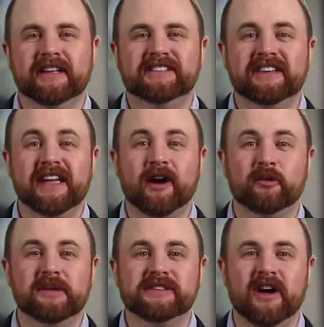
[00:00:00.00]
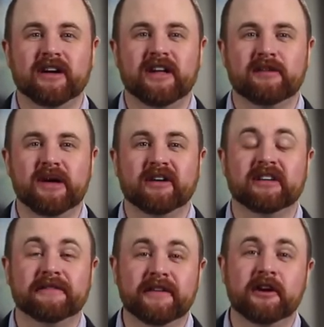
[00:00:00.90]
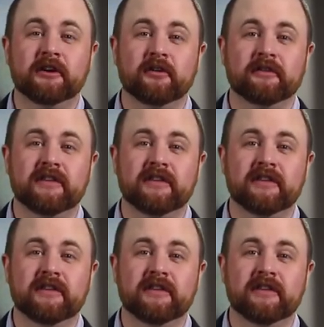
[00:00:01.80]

Today I will be talking about configuring your